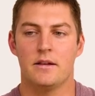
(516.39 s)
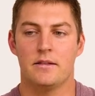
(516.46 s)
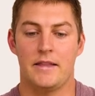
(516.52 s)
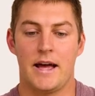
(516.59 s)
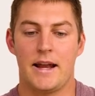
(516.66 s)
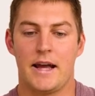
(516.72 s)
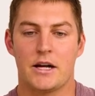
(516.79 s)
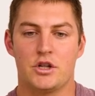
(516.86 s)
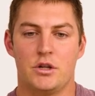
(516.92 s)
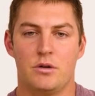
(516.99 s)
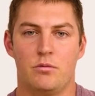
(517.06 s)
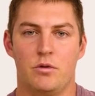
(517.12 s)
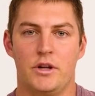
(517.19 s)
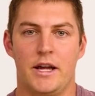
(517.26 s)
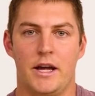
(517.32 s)
That actually
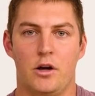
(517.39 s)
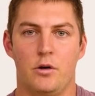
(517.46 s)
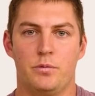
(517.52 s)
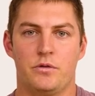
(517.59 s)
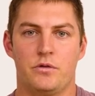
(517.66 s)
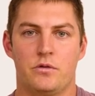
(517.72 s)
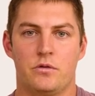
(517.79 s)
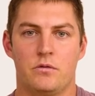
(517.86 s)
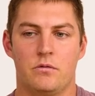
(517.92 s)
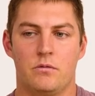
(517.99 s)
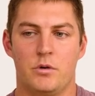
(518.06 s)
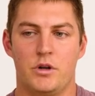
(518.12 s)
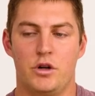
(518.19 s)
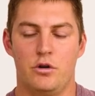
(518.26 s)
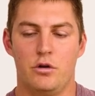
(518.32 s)
really helps
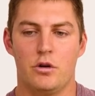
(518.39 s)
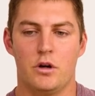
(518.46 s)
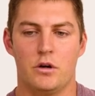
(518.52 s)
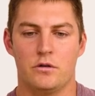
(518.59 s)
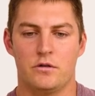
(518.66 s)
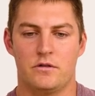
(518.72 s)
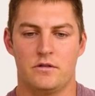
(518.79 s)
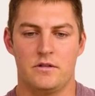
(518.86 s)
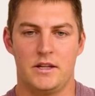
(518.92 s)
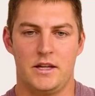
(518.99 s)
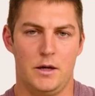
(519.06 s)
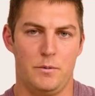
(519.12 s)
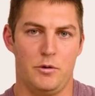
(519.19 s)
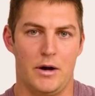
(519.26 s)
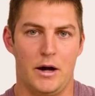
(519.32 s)
when you do those
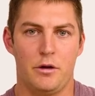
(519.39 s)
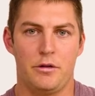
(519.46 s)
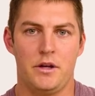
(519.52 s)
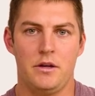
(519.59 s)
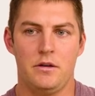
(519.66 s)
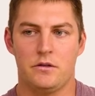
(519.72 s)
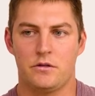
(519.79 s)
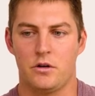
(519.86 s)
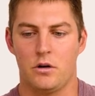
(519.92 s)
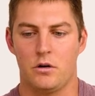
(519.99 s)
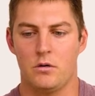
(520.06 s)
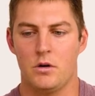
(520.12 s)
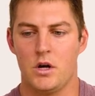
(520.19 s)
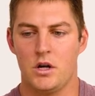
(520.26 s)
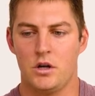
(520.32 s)
keep you healthy.
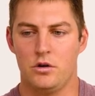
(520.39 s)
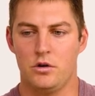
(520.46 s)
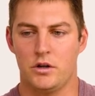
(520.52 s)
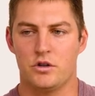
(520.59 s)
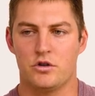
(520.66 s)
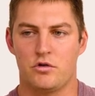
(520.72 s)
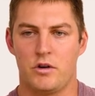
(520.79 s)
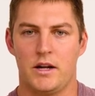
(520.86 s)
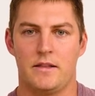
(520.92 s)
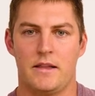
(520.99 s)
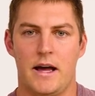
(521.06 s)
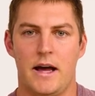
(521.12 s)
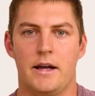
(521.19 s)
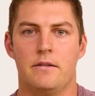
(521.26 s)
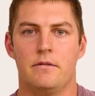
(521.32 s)
So you can train
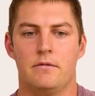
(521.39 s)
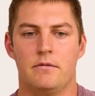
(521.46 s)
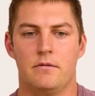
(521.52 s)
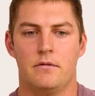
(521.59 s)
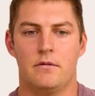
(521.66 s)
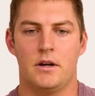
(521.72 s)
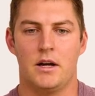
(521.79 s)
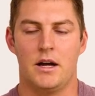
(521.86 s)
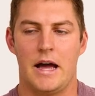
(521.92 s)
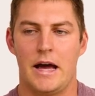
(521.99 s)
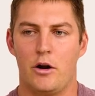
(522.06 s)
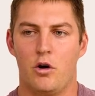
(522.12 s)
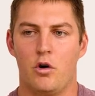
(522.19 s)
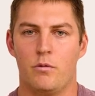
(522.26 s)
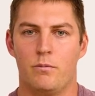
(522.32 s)
that
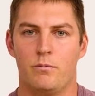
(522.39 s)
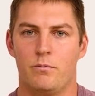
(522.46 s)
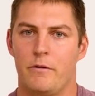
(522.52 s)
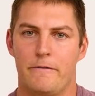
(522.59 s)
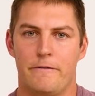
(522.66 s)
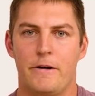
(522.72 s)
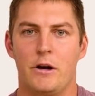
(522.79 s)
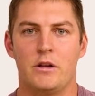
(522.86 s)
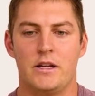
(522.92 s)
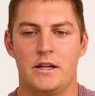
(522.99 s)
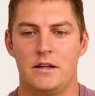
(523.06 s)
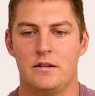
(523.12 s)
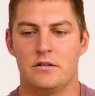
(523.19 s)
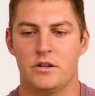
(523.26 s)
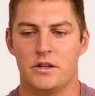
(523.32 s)
at home fairly
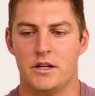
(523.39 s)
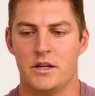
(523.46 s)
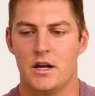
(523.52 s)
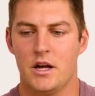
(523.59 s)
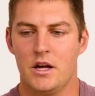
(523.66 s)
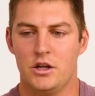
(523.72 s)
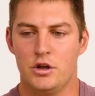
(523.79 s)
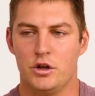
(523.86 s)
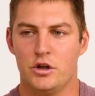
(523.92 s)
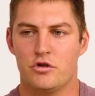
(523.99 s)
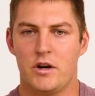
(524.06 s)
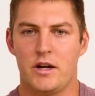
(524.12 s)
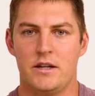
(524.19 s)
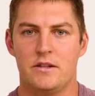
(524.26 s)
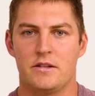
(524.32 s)
easily. You can
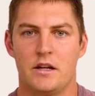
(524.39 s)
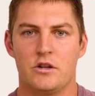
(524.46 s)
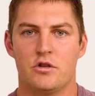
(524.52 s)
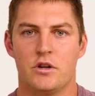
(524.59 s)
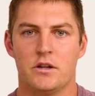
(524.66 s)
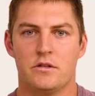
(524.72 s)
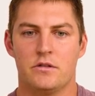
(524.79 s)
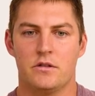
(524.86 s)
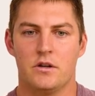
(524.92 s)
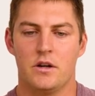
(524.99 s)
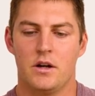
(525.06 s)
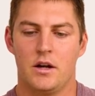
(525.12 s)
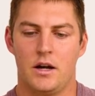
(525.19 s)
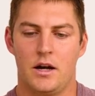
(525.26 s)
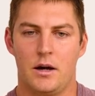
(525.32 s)
train eccentrics
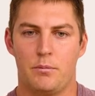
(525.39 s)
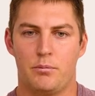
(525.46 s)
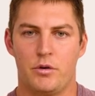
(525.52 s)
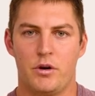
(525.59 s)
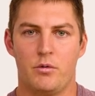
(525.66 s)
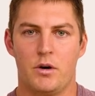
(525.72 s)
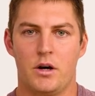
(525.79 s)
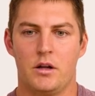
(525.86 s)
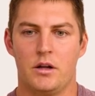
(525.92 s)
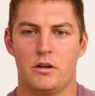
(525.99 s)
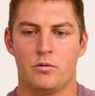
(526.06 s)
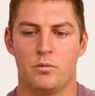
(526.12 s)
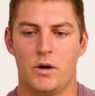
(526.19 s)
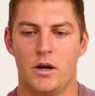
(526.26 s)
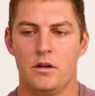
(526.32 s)
pretty well
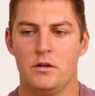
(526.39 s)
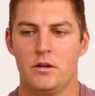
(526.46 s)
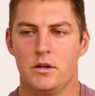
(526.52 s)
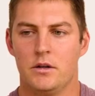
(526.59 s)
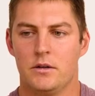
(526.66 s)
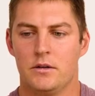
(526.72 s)
as well.